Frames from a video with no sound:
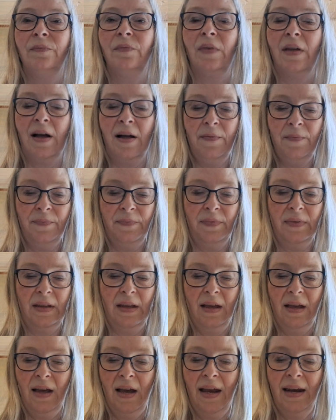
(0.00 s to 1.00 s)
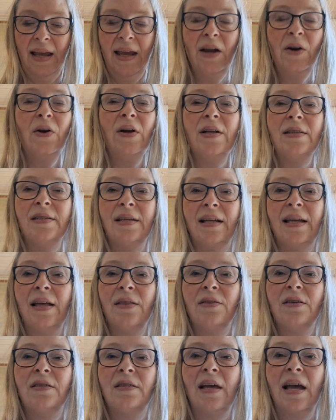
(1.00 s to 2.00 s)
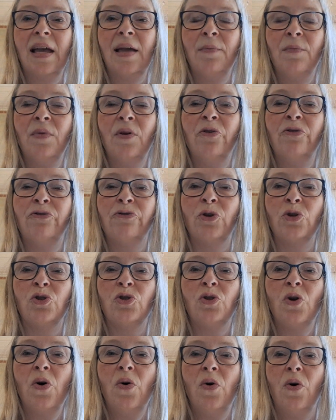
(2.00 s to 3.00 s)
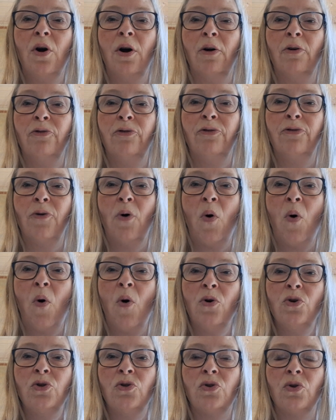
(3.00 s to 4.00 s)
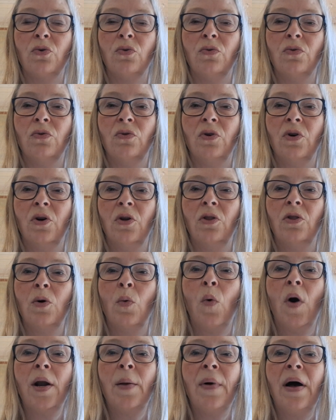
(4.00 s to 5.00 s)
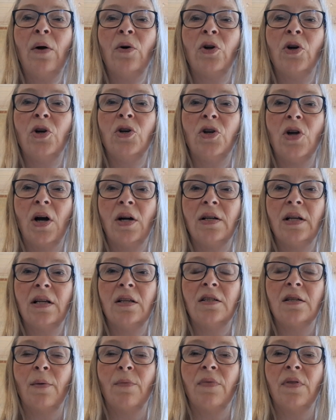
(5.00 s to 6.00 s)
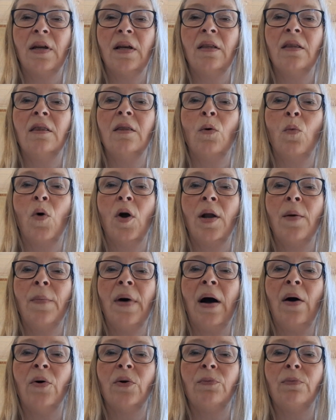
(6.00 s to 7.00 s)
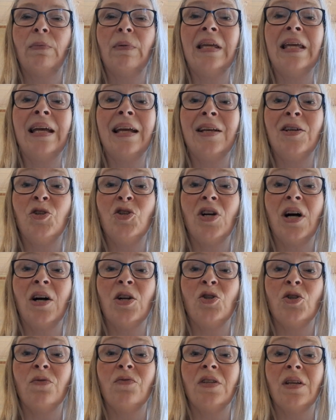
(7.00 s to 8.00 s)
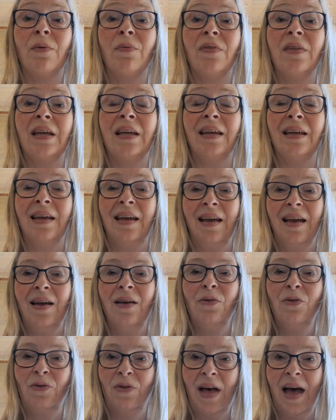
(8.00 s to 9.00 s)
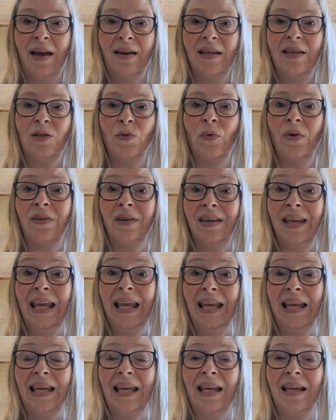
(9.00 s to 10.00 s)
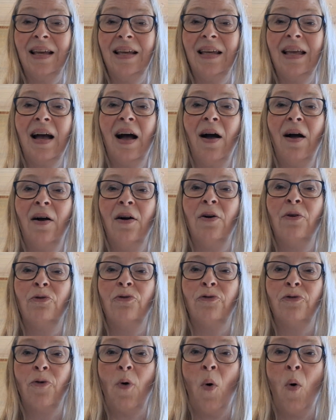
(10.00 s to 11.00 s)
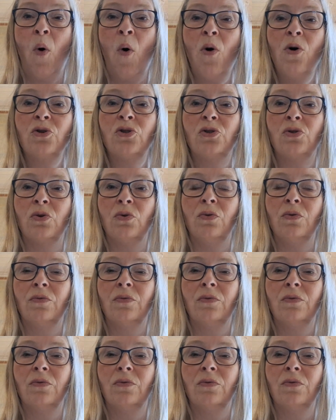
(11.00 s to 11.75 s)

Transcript: Yeah? And here it's again the same, forstå, forestå. The one about conducting something, the one about being in charge of something, that is with an E. Yeah? Forestå.